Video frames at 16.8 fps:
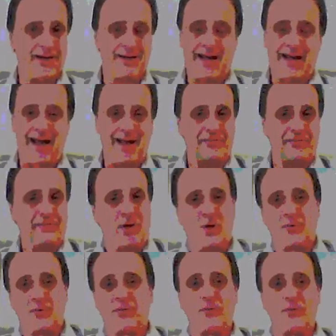I've
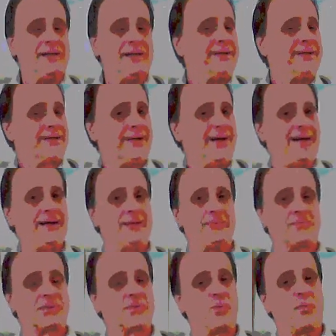told you many
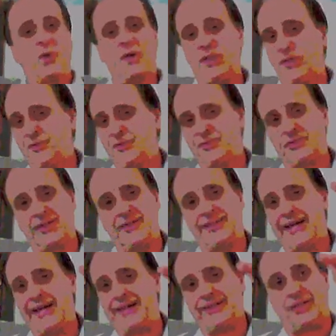times, when you see
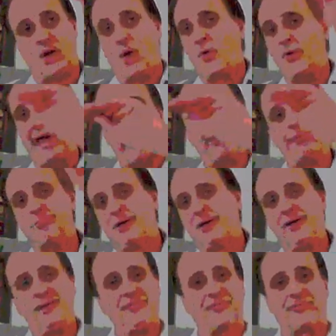that donate
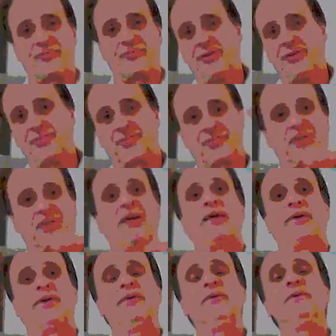button front and
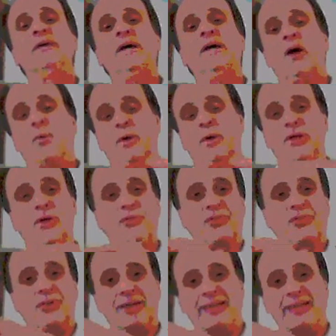center, when you
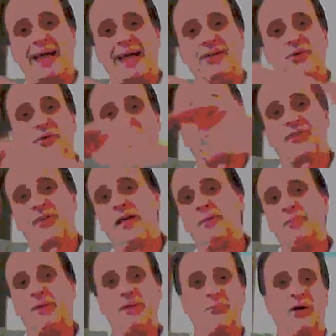see that, you know,
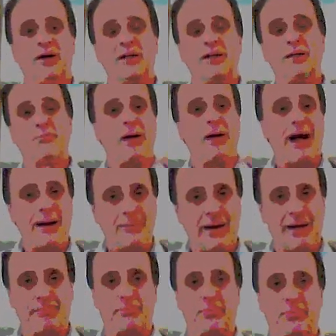send me money, buy
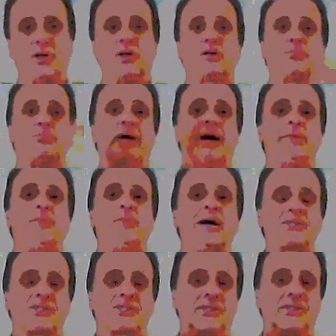my book, buy
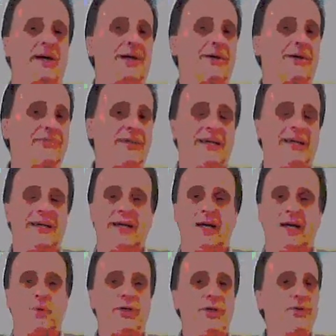my stuff,
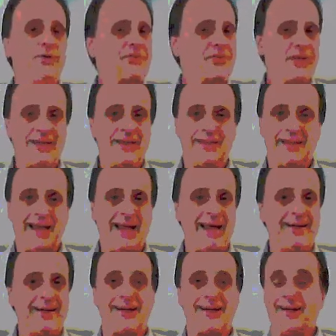when you see
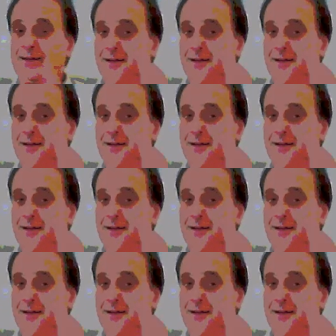that,